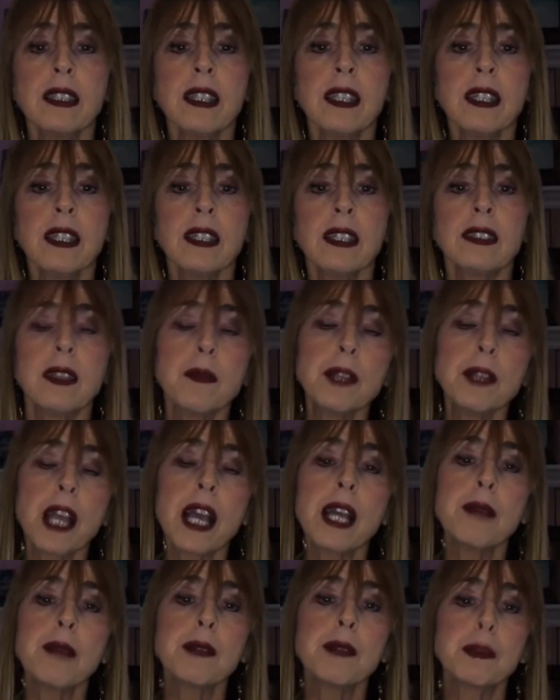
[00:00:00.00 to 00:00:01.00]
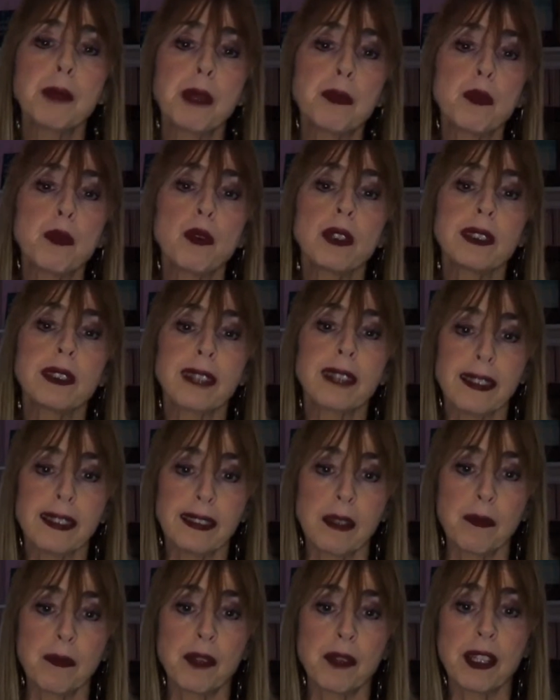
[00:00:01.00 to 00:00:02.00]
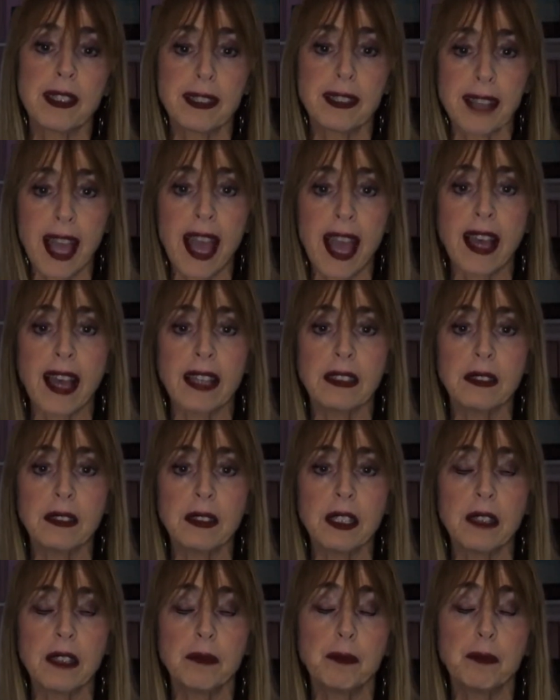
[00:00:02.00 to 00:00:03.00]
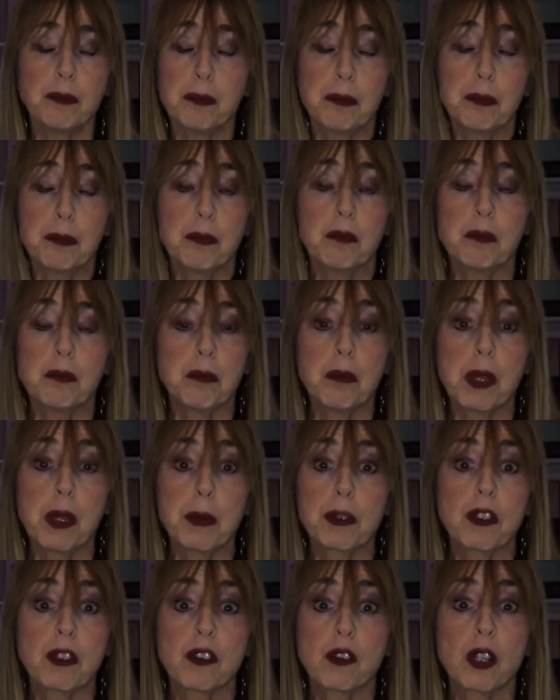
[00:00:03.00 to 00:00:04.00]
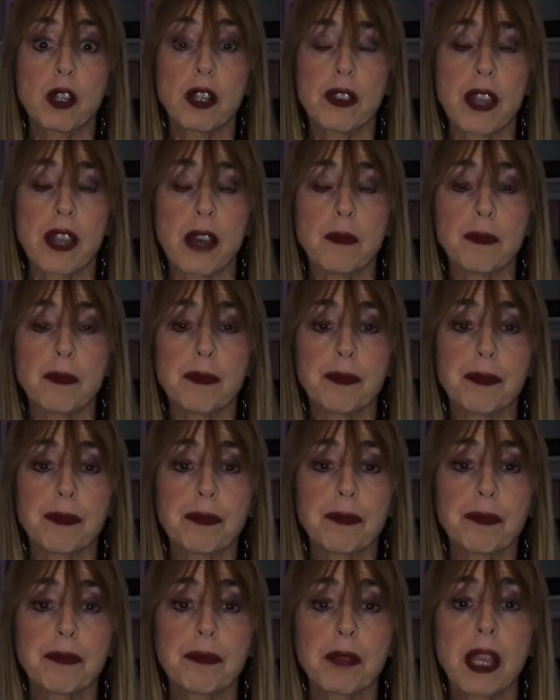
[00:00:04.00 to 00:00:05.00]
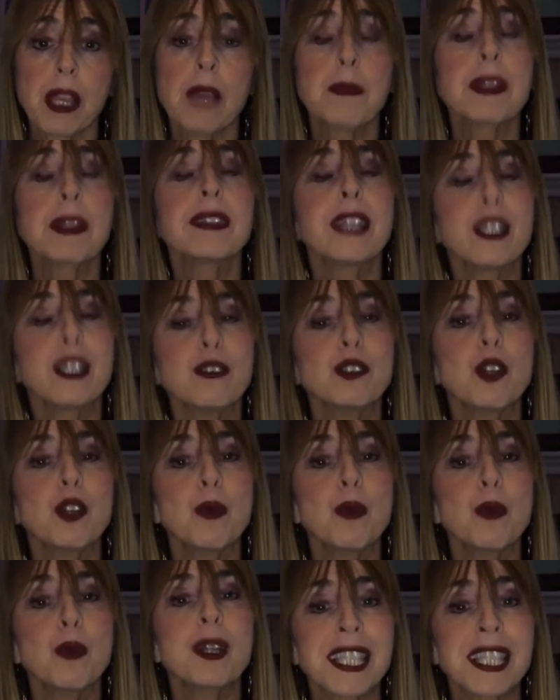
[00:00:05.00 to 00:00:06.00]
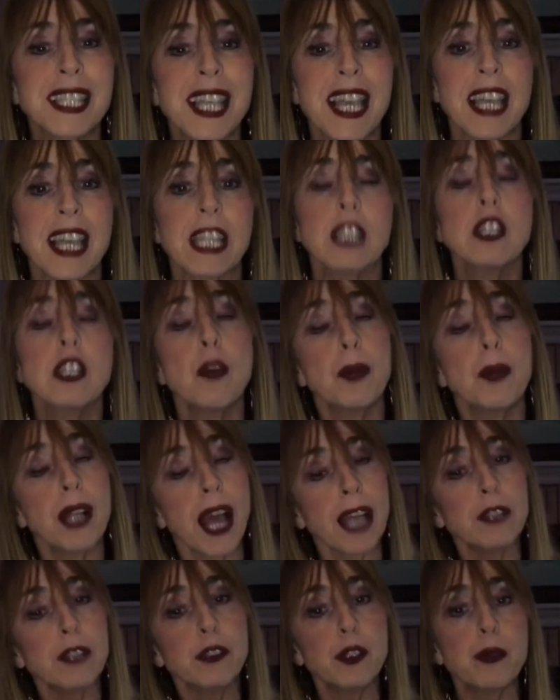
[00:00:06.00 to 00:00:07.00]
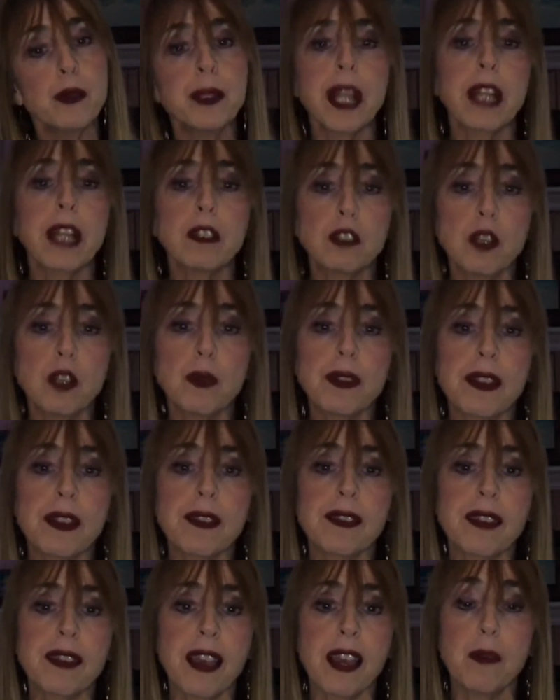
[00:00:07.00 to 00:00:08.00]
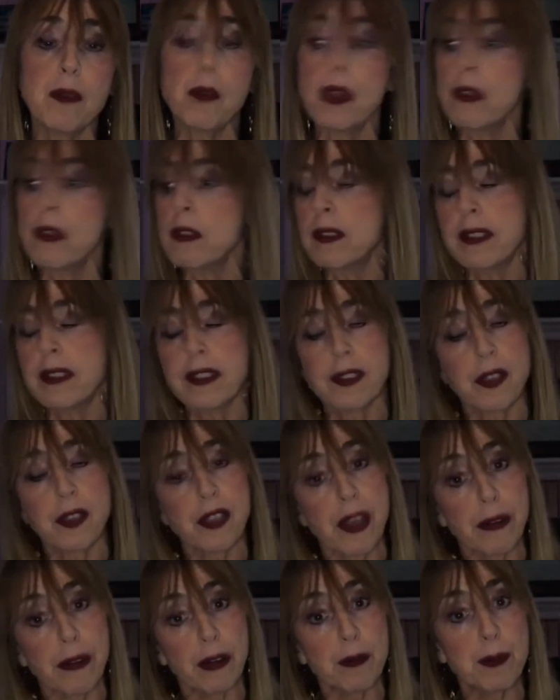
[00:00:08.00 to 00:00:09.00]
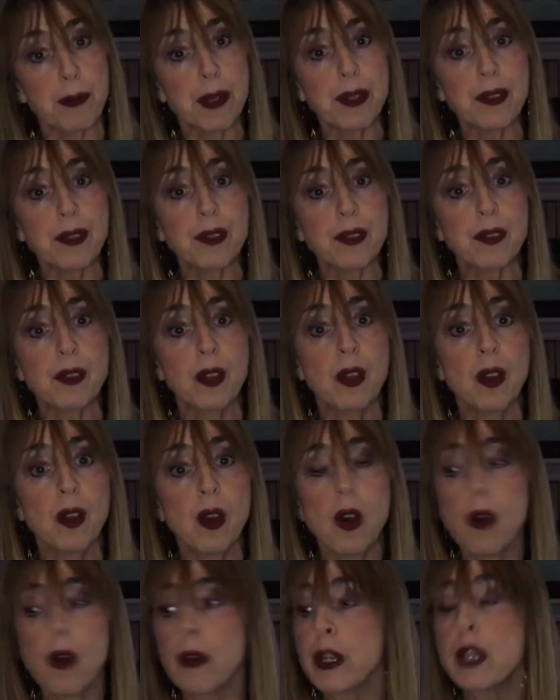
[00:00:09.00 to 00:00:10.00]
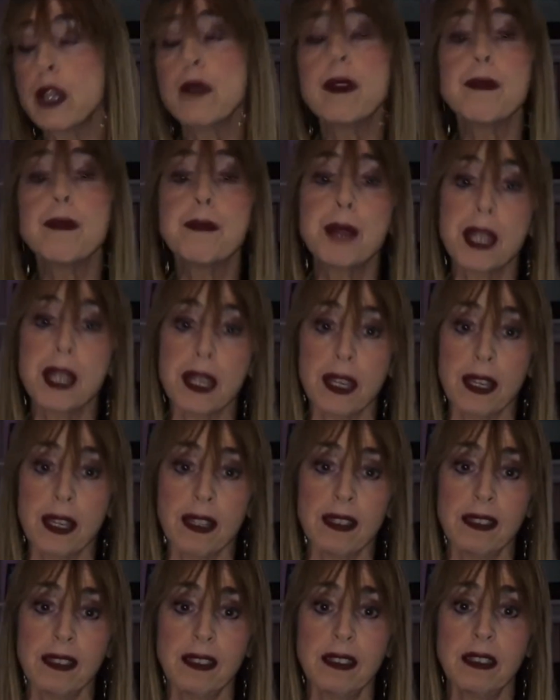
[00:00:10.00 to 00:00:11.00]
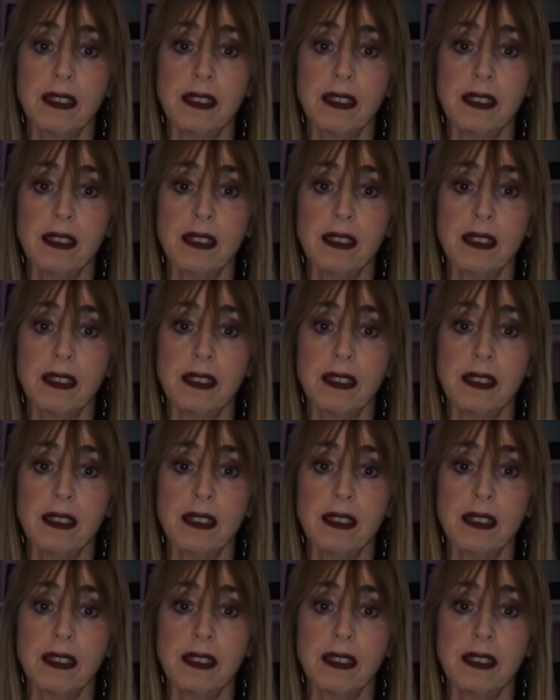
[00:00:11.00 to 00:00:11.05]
Sometimes people will say something sad and people just look at them because they don't know what to say. You know what I do when I don't know what to say, whether it's as a therapist or a human being?